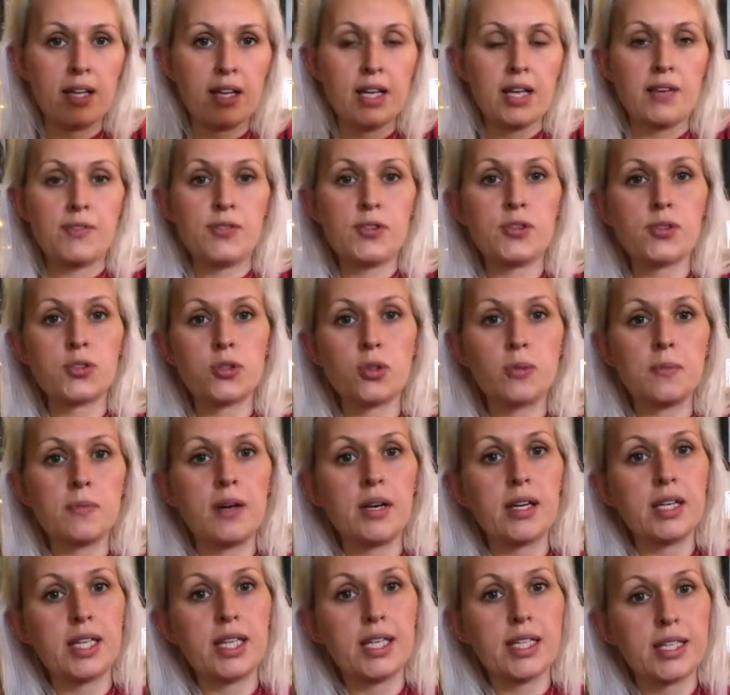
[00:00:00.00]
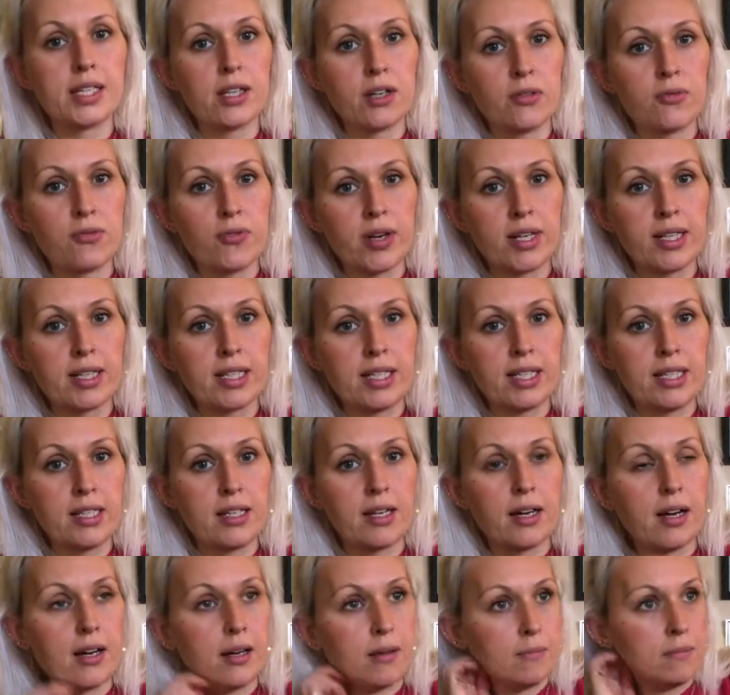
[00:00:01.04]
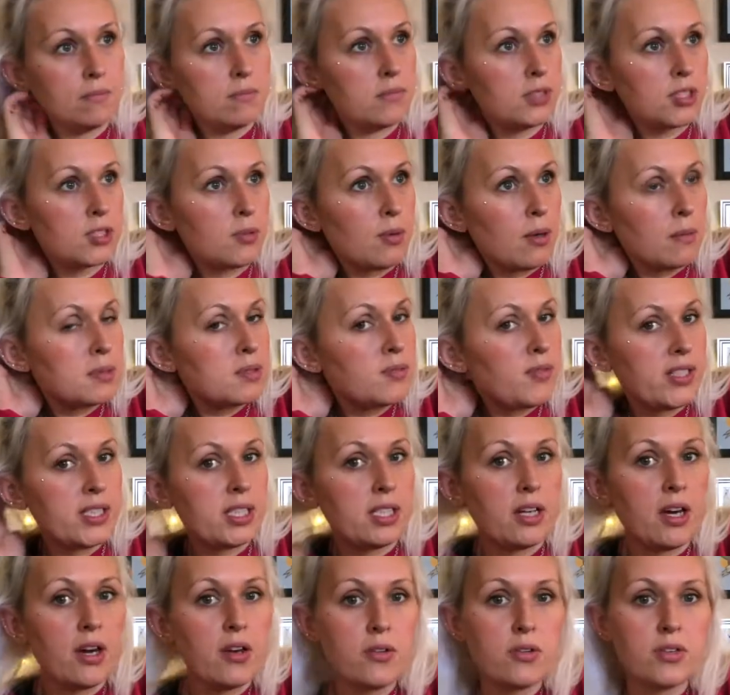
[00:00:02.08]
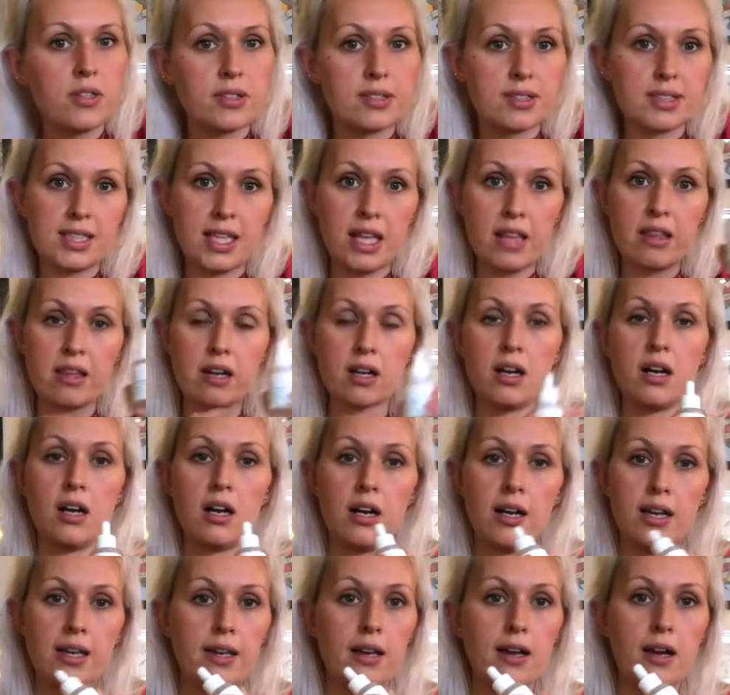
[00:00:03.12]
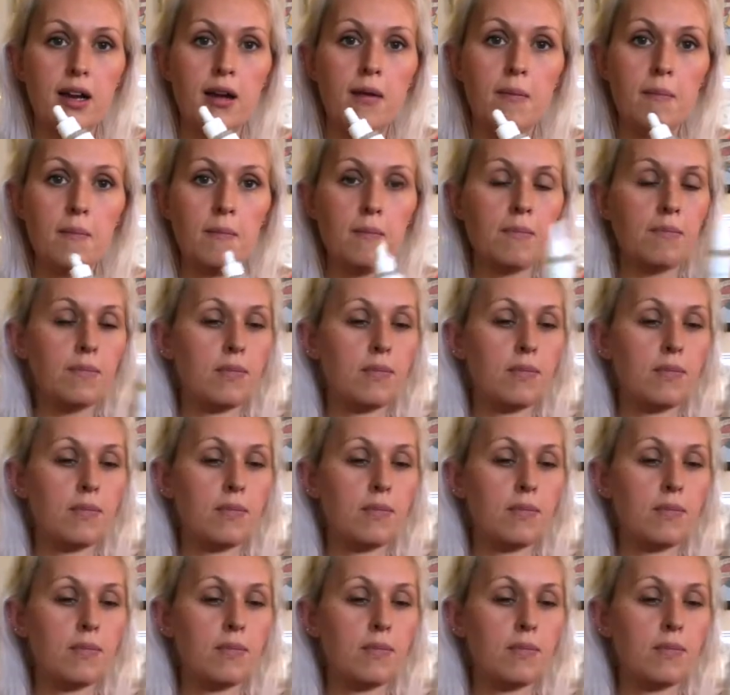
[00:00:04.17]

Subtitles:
If you saw my eco-friendly swaps video, you'd see that I